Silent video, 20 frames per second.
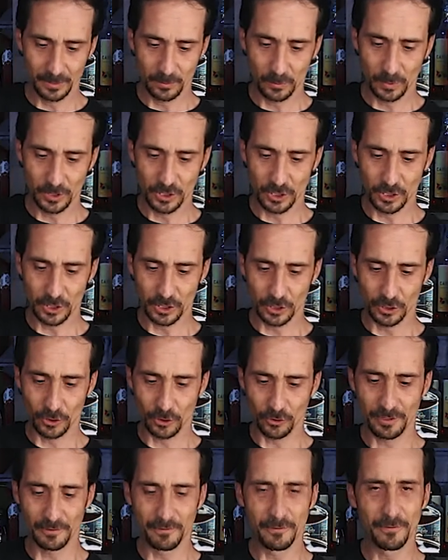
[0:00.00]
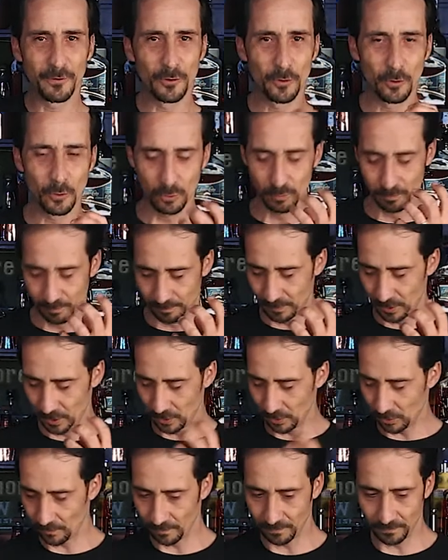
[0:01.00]
which it's not the full, you
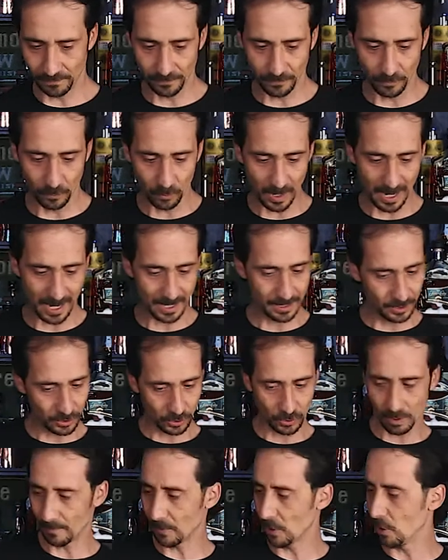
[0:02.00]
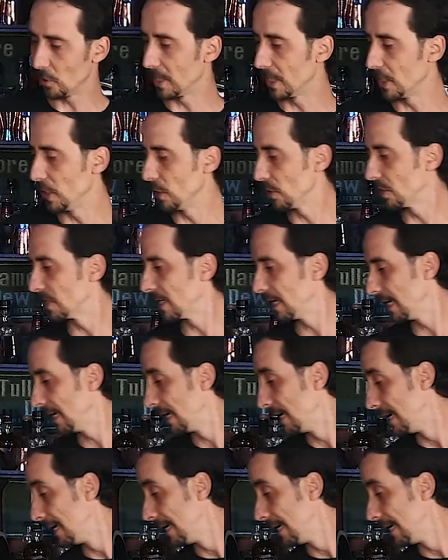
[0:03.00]
know, full ice, so I'm gonna use it.